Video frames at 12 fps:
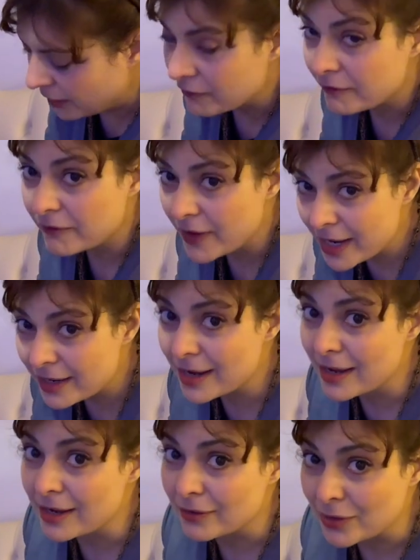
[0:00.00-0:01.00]

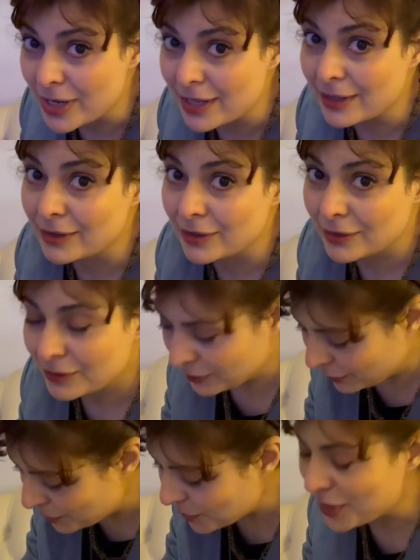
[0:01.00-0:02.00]
Very real
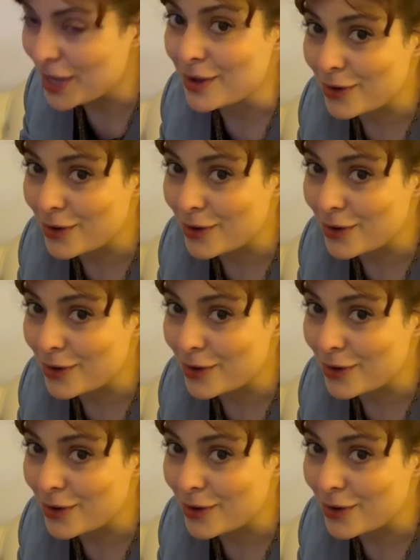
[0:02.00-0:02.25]
looking